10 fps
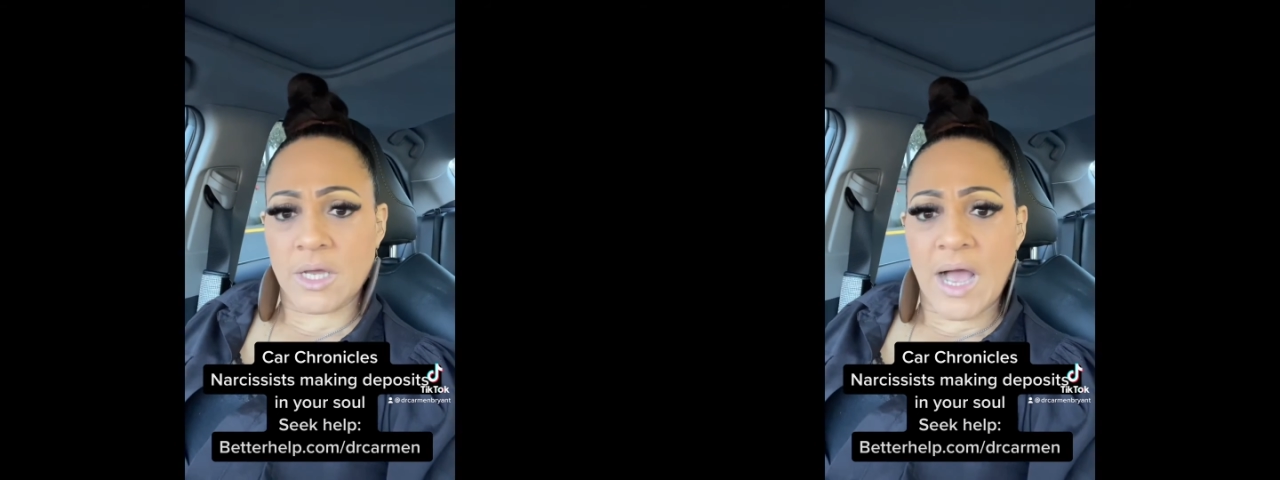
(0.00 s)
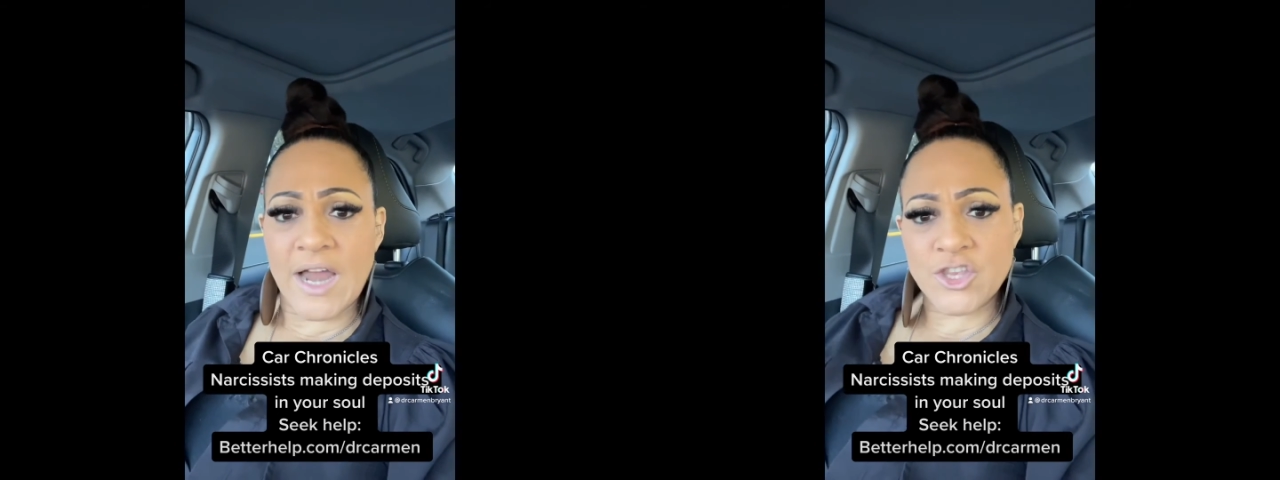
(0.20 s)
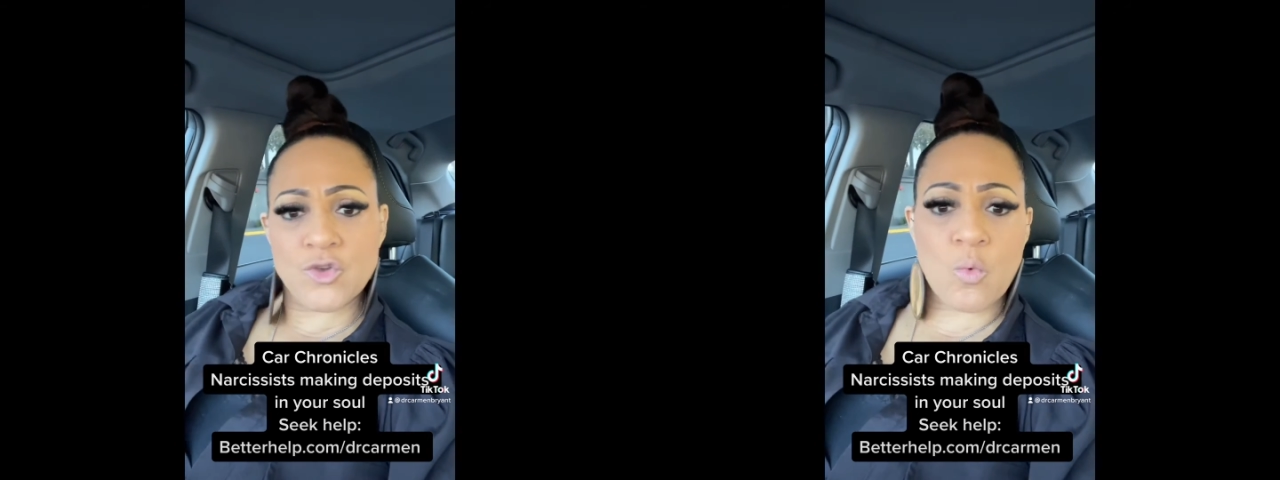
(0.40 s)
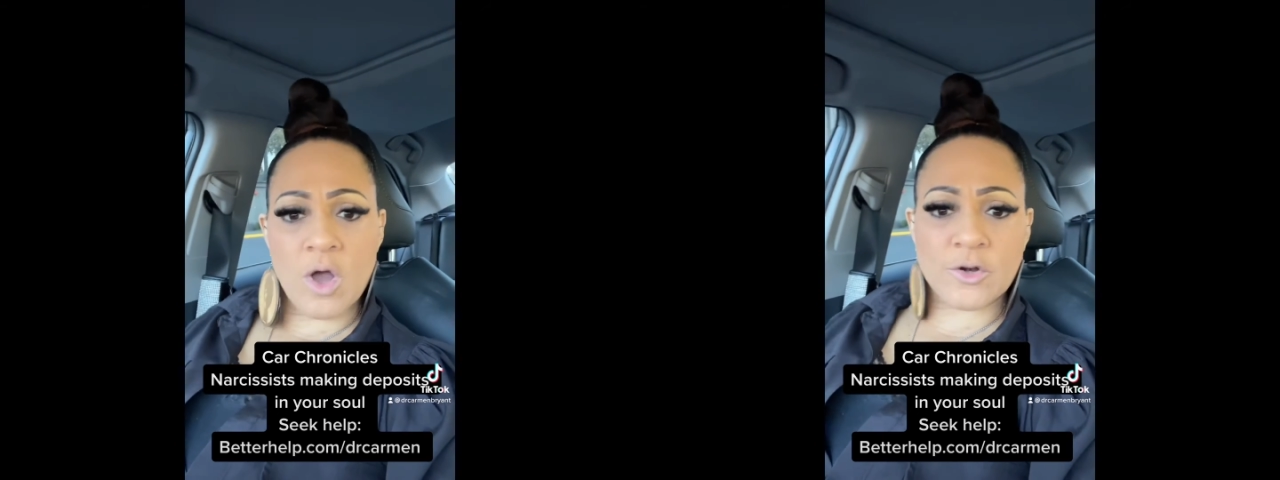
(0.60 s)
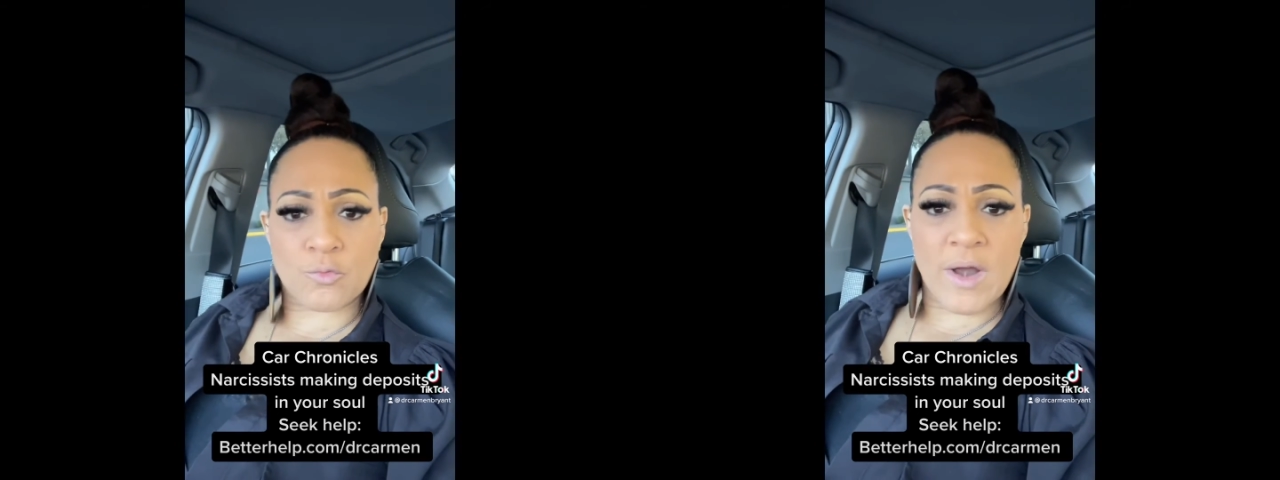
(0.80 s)
how do you
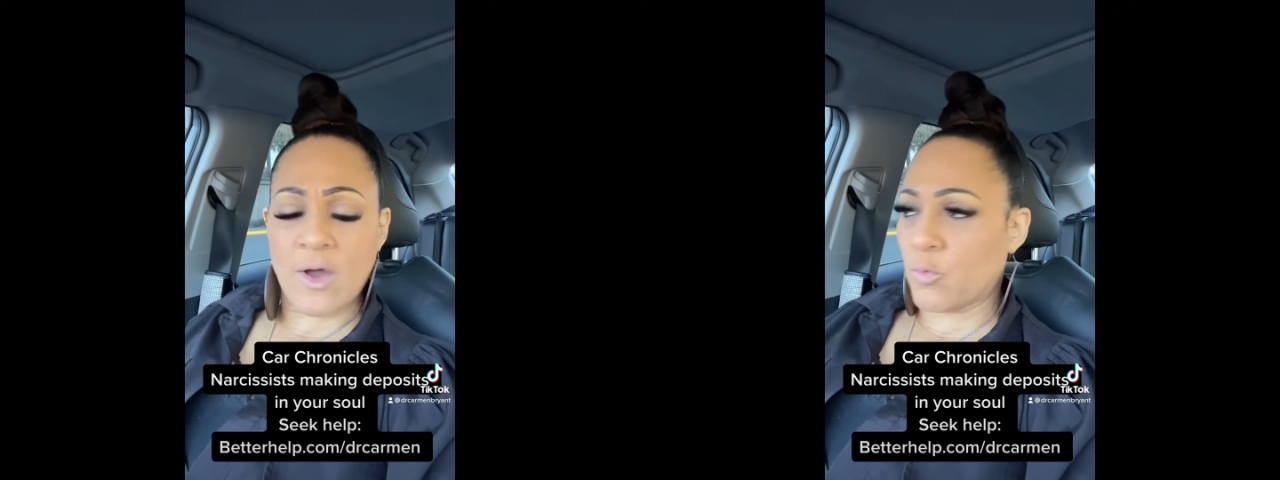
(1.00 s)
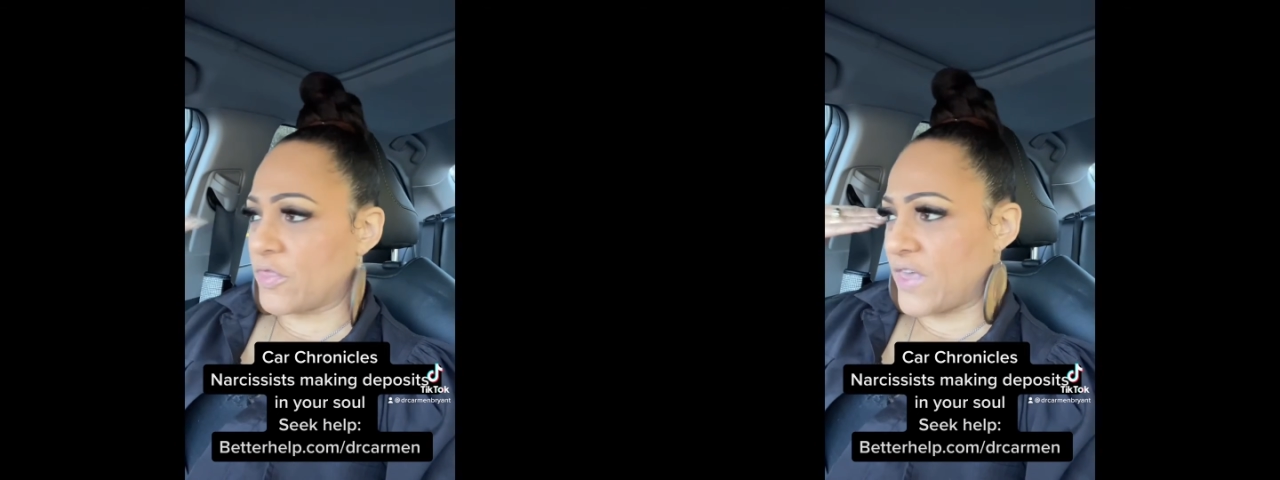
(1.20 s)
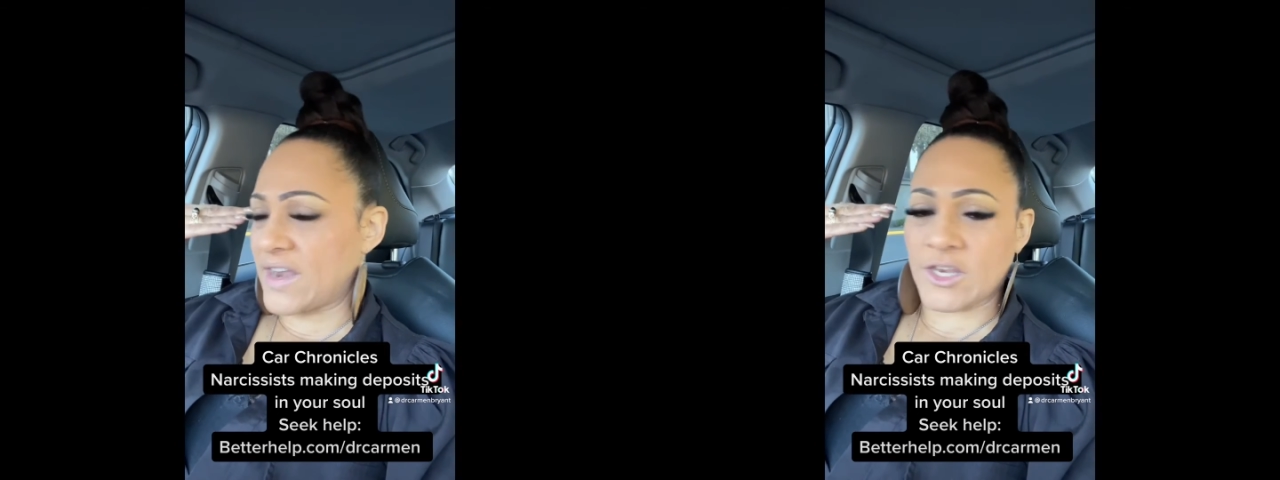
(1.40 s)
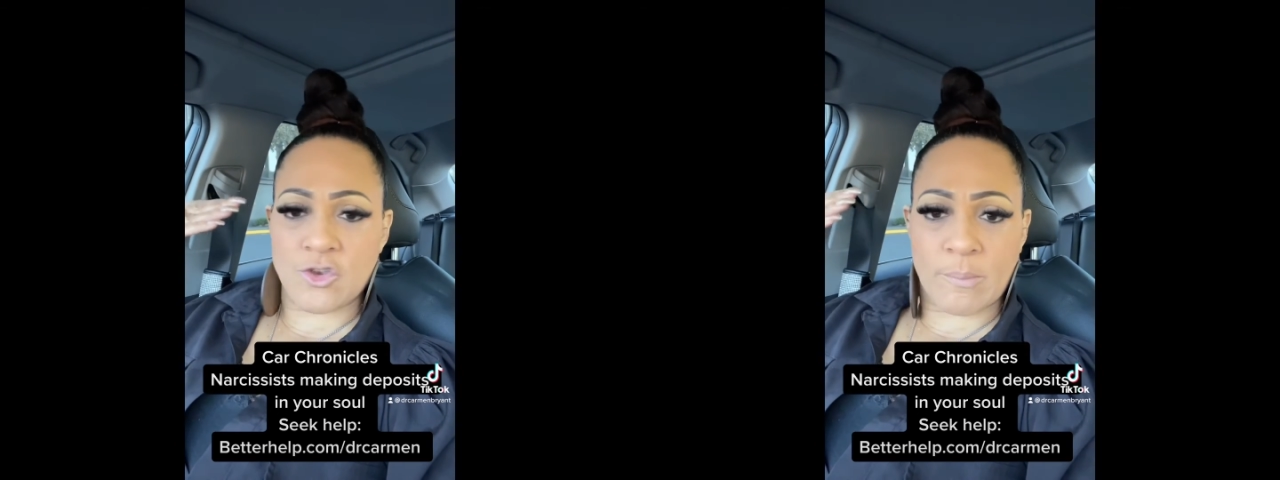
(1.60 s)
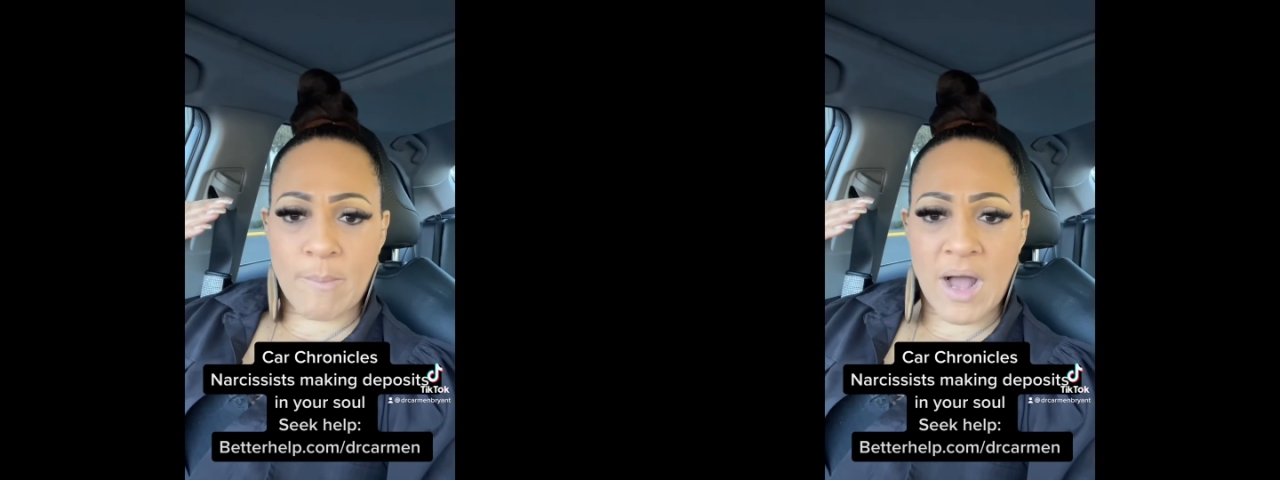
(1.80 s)
walk around with that in
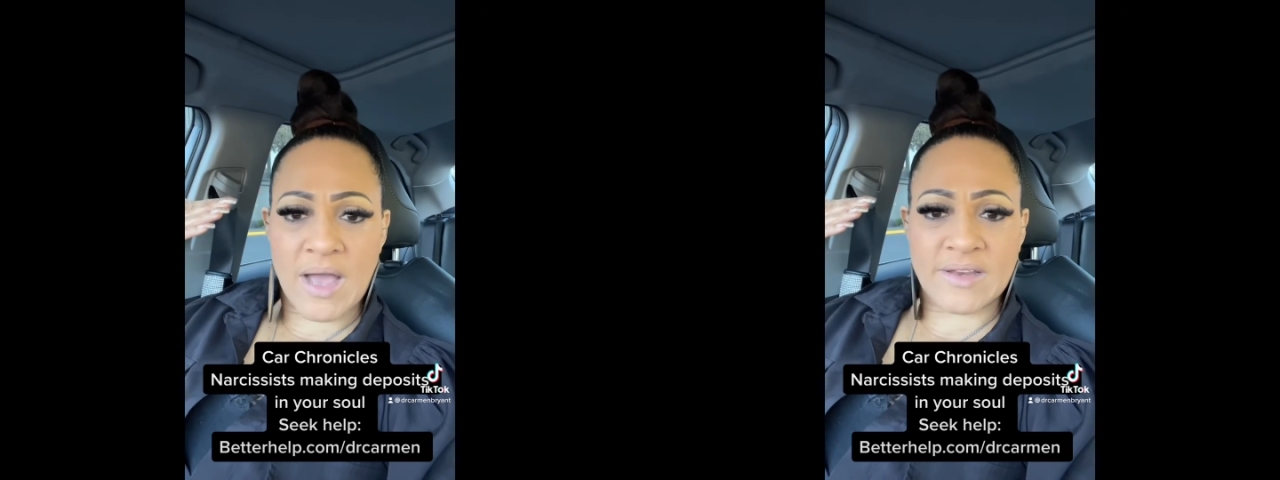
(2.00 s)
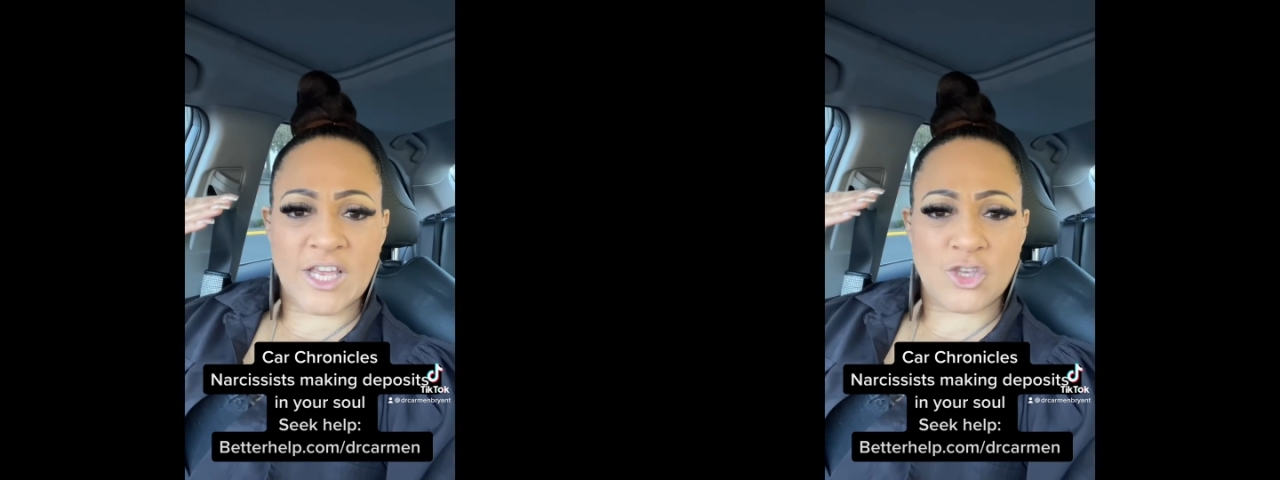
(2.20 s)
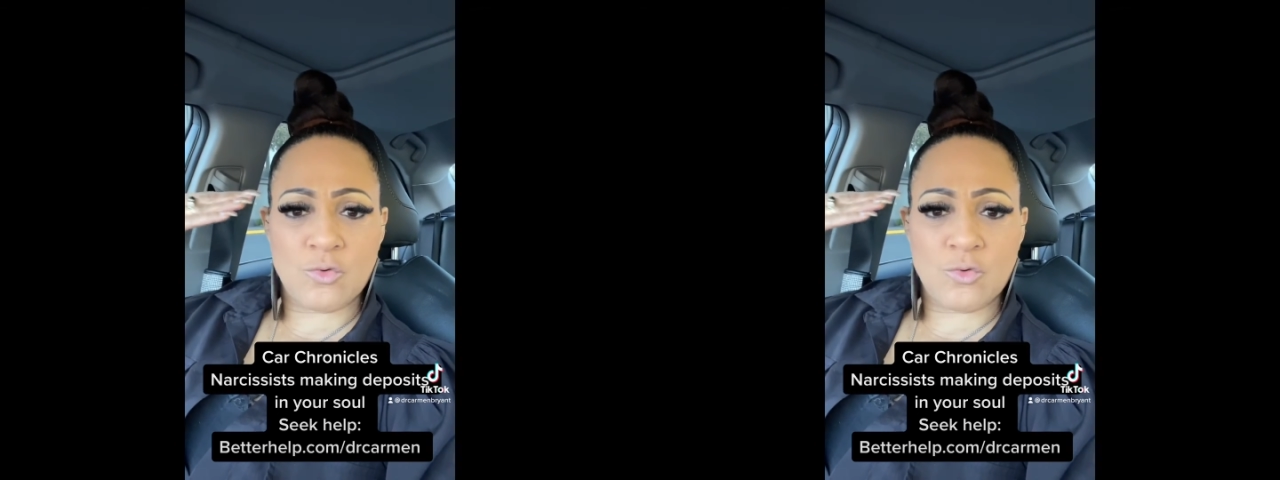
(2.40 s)
your mind that